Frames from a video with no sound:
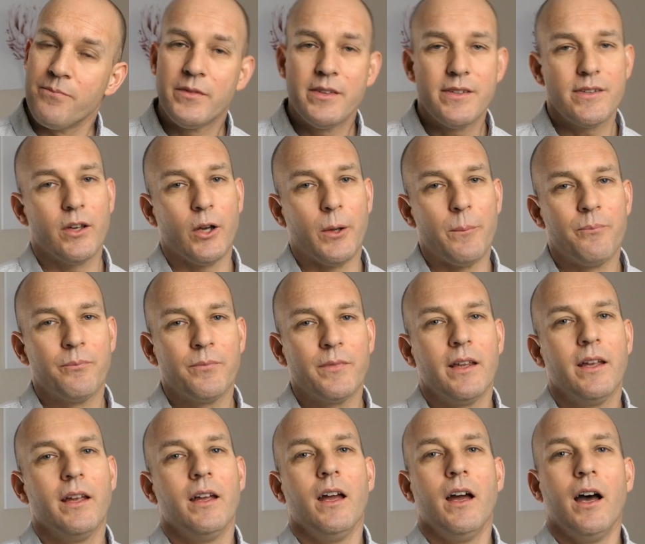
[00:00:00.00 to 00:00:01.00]
So,
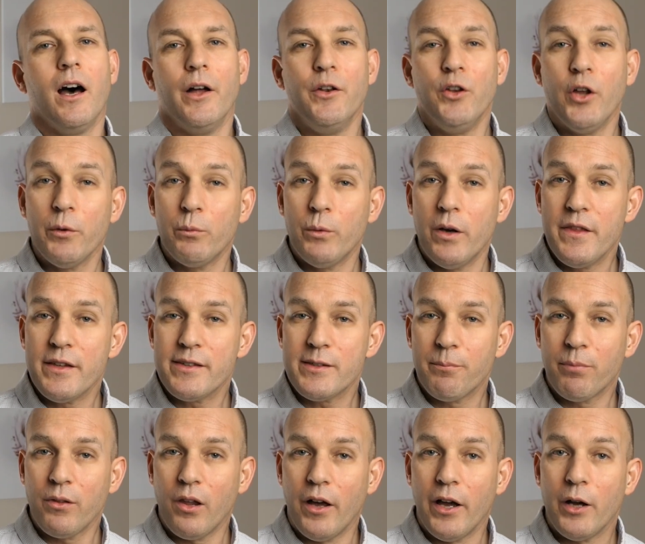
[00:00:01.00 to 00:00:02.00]
a noteworthy
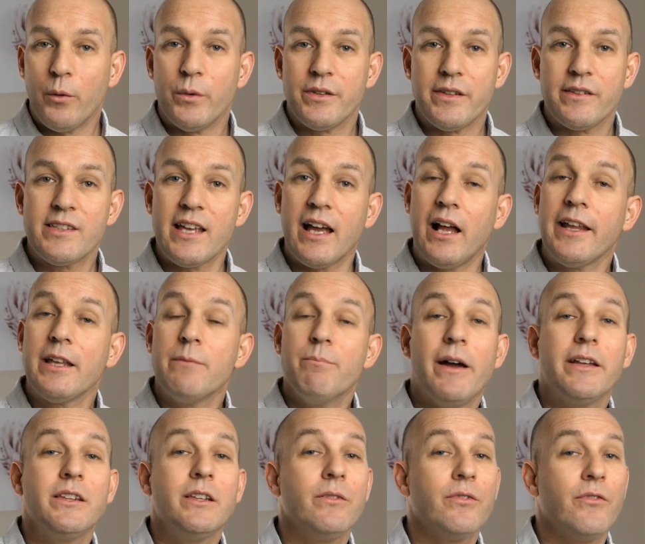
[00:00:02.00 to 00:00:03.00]
supplier was Italian
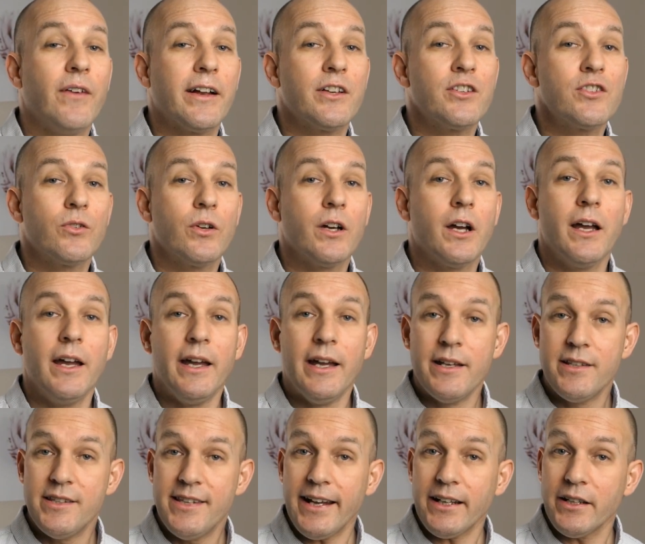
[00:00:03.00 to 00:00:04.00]
manufacturer
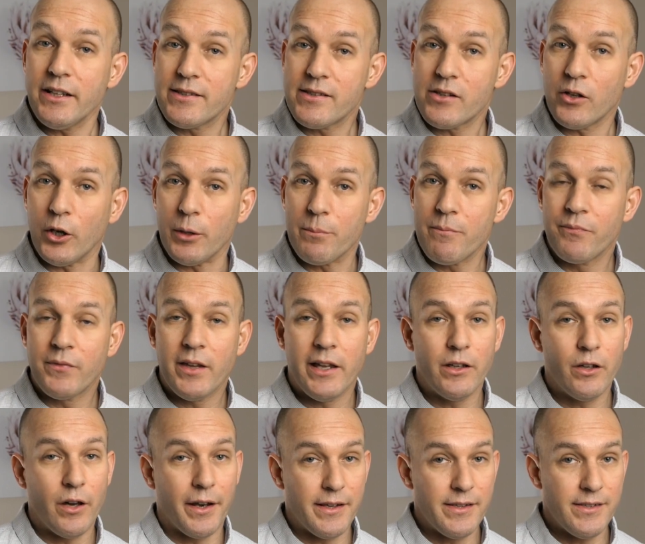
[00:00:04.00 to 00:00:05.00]
Techniscope
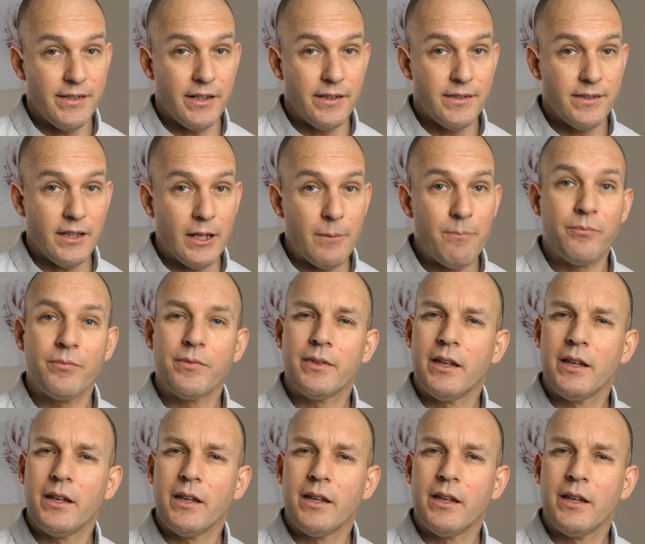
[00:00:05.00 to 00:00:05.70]
in 1960.